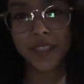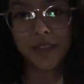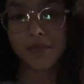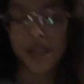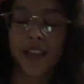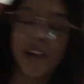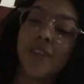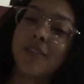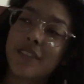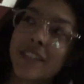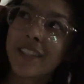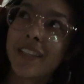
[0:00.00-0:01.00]
in my
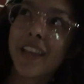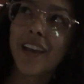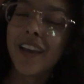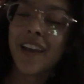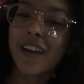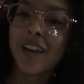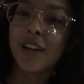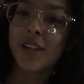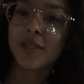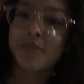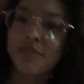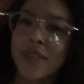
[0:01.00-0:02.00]
house
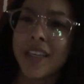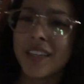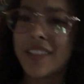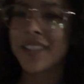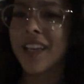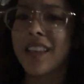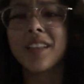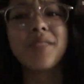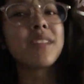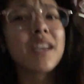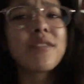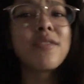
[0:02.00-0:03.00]
um, because I
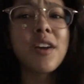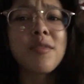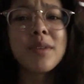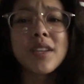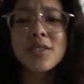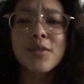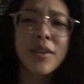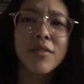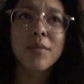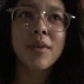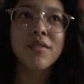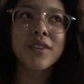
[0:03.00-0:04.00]
live like five minutes away
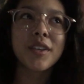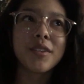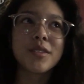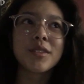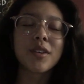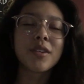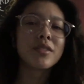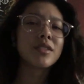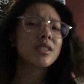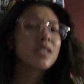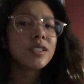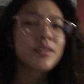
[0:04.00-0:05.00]
from FIU, so
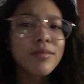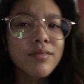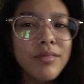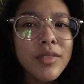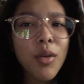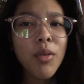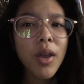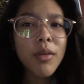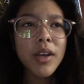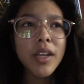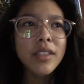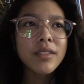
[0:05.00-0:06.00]
why
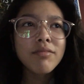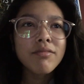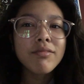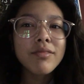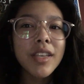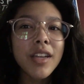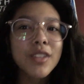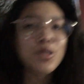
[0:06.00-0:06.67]
would I get a